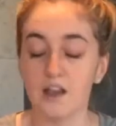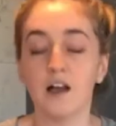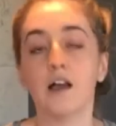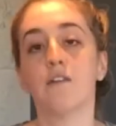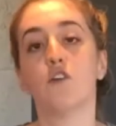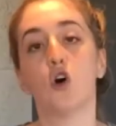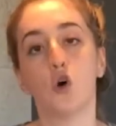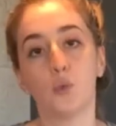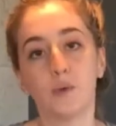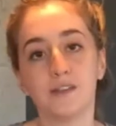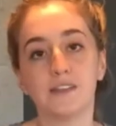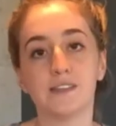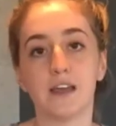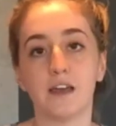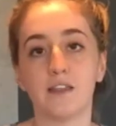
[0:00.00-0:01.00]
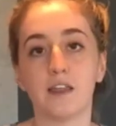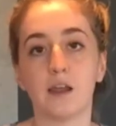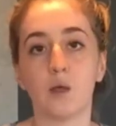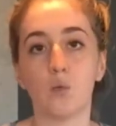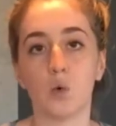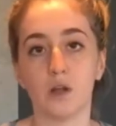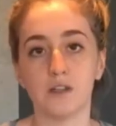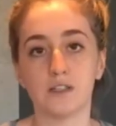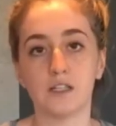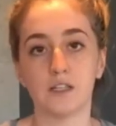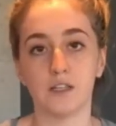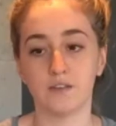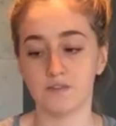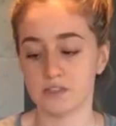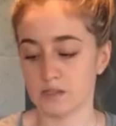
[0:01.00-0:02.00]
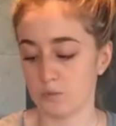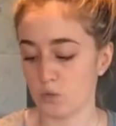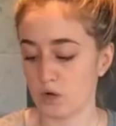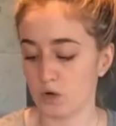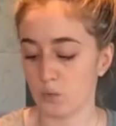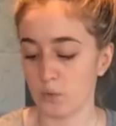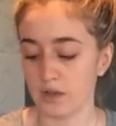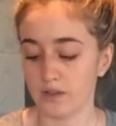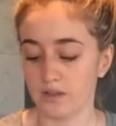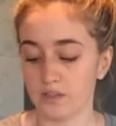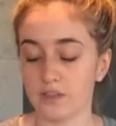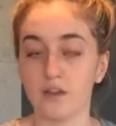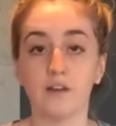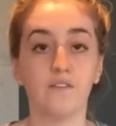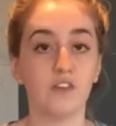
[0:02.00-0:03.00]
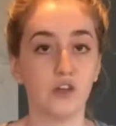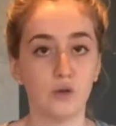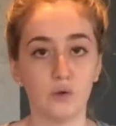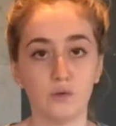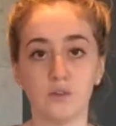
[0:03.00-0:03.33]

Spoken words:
I've always said that I wanted to live somewhere with a view.